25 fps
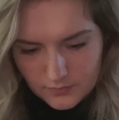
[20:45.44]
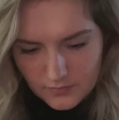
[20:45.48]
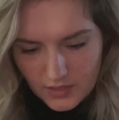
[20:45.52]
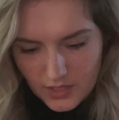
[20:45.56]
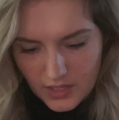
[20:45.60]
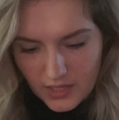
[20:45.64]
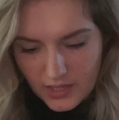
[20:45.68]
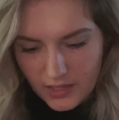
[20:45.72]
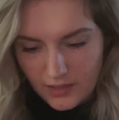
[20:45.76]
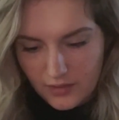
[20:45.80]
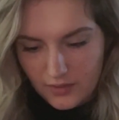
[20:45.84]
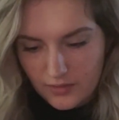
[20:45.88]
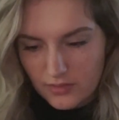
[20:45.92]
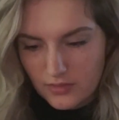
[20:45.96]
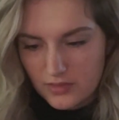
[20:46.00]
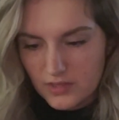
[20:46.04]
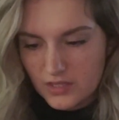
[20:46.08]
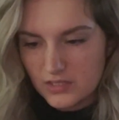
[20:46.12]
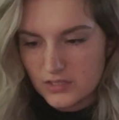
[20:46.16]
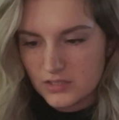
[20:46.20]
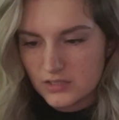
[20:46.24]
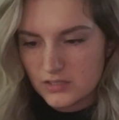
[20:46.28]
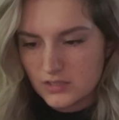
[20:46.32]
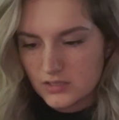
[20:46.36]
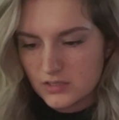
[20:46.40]
And
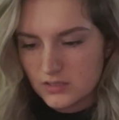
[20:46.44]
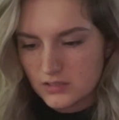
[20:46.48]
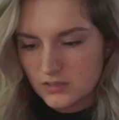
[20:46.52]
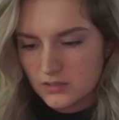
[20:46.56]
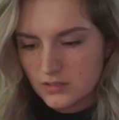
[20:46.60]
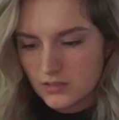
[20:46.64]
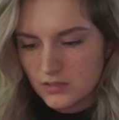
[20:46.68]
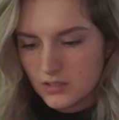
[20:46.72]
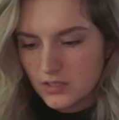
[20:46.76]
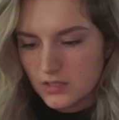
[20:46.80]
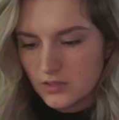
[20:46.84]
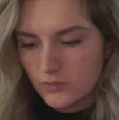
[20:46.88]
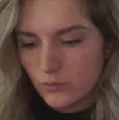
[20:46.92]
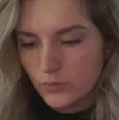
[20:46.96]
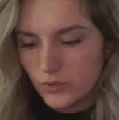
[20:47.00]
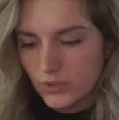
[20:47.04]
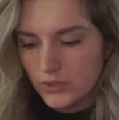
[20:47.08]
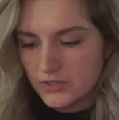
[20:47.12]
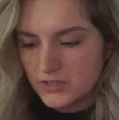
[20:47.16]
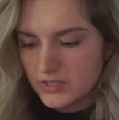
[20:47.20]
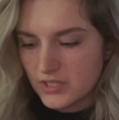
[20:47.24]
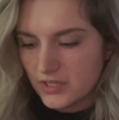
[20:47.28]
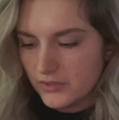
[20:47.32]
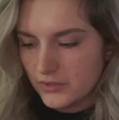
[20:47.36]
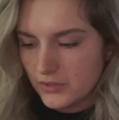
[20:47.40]
this will
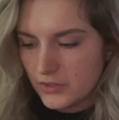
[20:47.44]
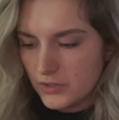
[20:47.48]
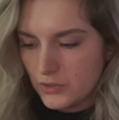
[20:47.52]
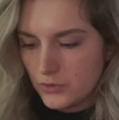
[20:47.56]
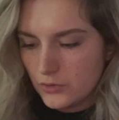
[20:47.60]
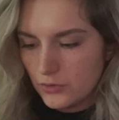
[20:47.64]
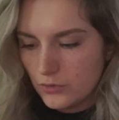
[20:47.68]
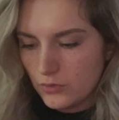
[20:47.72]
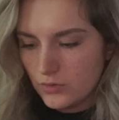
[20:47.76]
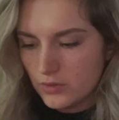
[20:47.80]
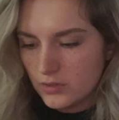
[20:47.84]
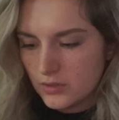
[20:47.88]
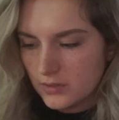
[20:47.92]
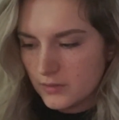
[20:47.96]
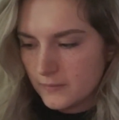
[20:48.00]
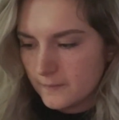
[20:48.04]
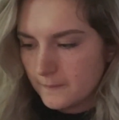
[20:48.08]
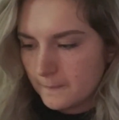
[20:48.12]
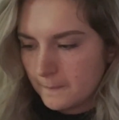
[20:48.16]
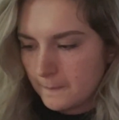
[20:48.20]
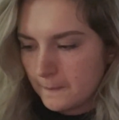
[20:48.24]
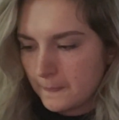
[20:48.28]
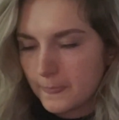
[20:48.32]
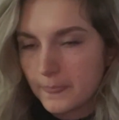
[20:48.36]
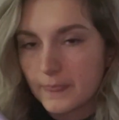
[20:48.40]
tell you
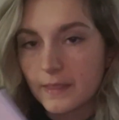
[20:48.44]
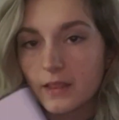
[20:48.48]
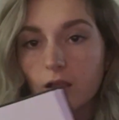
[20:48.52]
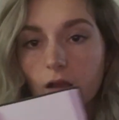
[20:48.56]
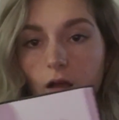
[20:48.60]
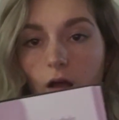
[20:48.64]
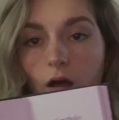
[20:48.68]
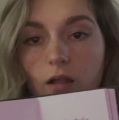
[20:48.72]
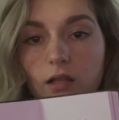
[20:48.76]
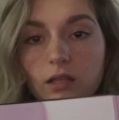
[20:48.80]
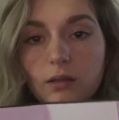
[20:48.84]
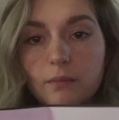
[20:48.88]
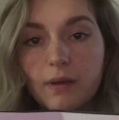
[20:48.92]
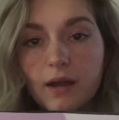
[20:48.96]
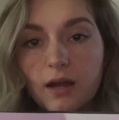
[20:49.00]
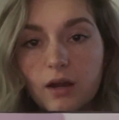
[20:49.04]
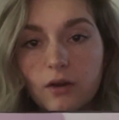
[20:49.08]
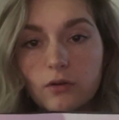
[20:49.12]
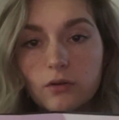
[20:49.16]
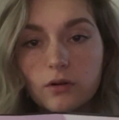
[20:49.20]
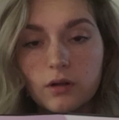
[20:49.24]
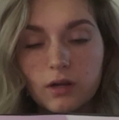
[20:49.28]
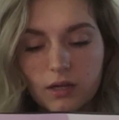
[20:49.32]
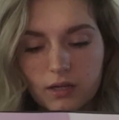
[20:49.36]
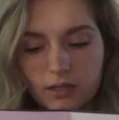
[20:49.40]
all
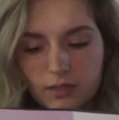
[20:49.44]
about